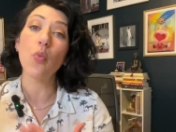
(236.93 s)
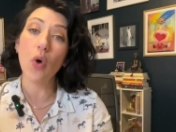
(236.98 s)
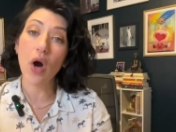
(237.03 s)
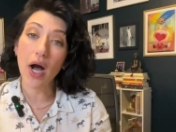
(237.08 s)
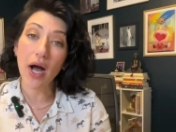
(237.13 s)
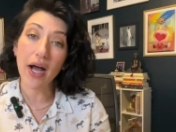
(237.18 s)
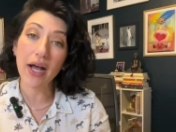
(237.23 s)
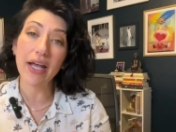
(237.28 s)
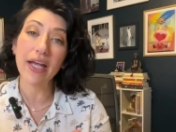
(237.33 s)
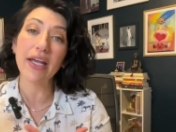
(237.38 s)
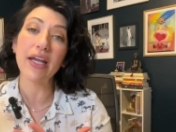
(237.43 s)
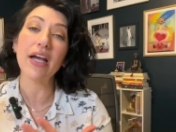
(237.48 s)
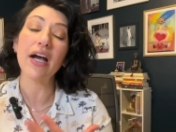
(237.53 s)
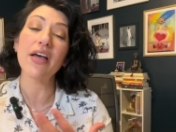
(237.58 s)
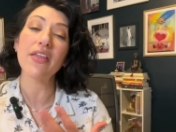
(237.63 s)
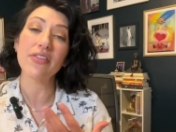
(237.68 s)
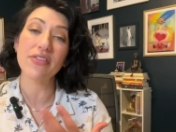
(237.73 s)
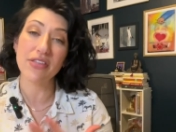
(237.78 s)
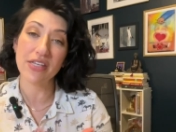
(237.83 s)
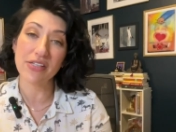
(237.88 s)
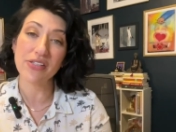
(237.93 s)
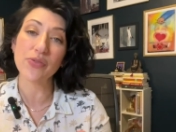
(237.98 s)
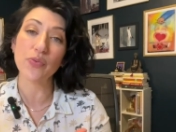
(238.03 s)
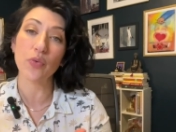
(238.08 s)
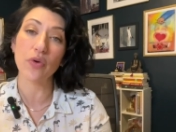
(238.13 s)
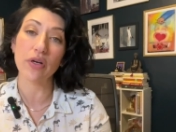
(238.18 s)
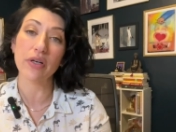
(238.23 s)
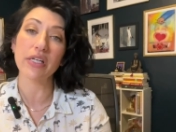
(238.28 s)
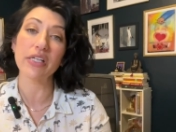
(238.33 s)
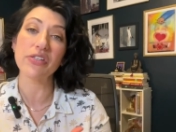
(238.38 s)
why this
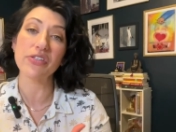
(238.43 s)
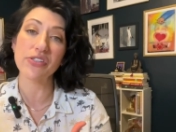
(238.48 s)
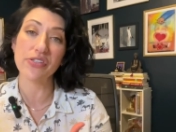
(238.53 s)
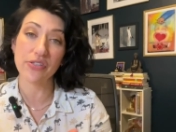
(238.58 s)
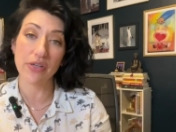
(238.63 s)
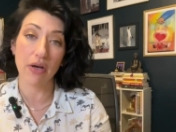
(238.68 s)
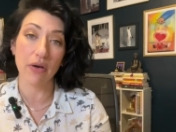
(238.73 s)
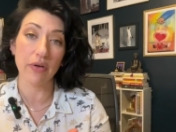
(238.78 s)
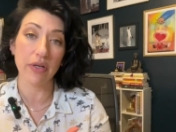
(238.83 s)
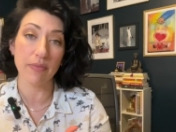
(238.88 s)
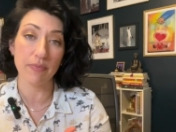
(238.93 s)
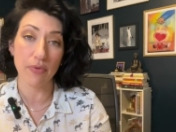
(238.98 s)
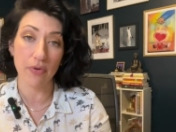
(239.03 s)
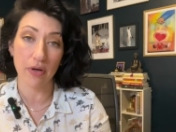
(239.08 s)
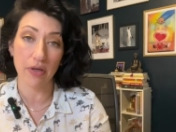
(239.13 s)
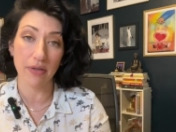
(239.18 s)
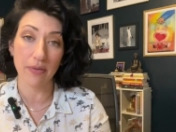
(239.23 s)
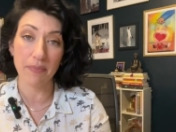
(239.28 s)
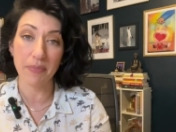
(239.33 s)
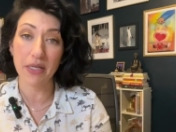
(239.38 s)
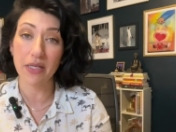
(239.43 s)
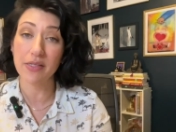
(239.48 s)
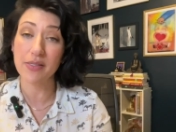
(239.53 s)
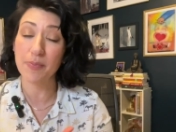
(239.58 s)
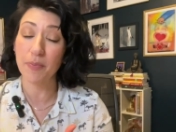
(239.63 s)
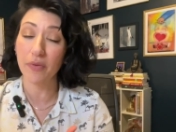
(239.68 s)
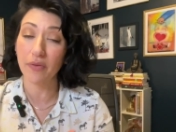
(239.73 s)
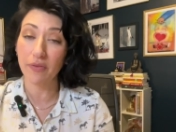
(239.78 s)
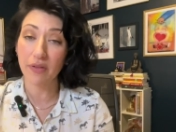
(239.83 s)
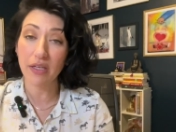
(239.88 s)
work is so important, because
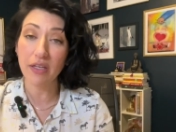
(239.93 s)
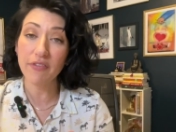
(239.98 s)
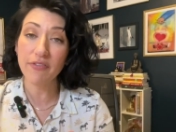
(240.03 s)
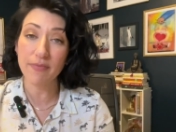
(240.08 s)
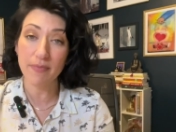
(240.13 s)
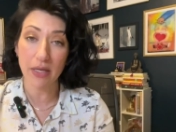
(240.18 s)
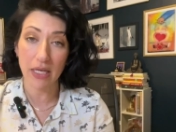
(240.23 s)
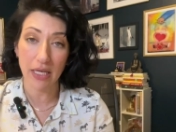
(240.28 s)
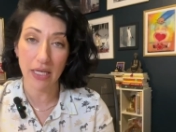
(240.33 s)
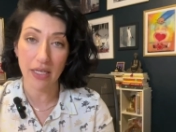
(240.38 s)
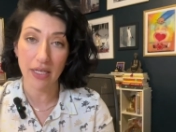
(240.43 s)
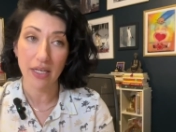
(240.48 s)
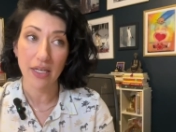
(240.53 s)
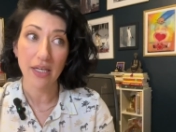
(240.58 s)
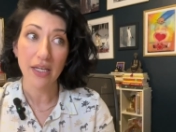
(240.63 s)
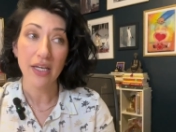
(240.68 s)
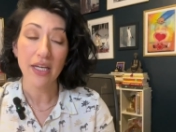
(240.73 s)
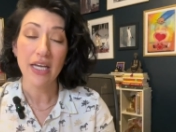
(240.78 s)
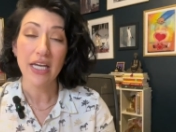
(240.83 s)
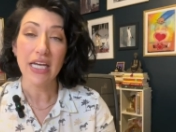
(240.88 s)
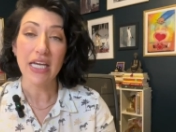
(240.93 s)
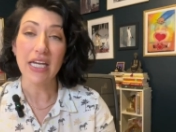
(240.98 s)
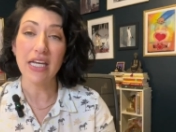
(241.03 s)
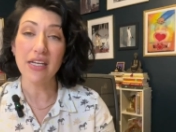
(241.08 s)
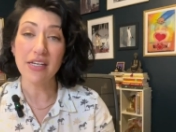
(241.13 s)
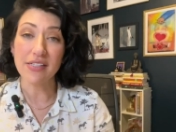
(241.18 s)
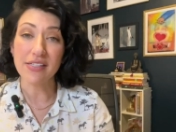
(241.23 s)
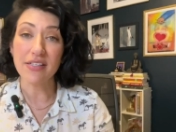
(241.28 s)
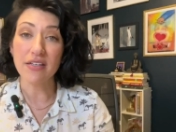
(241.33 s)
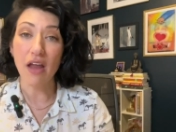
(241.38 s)
believe me,
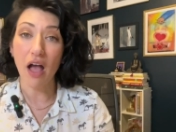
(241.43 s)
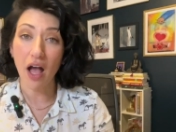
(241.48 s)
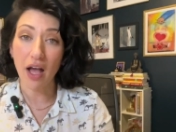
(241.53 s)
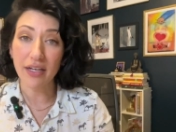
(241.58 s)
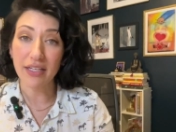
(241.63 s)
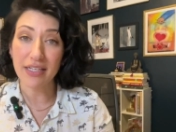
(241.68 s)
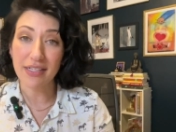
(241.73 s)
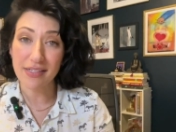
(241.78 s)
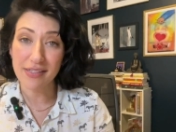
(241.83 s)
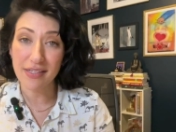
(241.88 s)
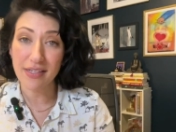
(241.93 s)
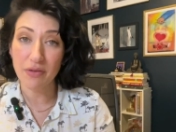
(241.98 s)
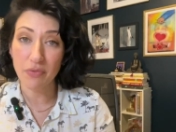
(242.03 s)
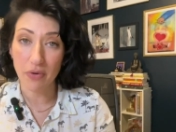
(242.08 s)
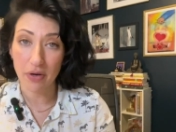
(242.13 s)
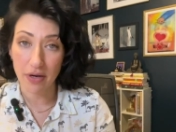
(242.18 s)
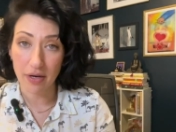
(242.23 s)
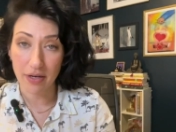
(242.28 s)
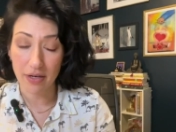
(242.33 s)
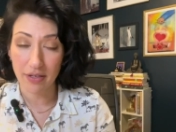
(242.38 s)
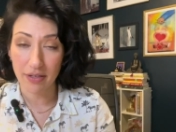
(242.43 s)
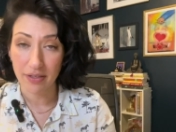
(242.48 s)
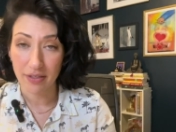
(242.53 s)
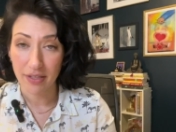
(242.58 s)
it is not easy work.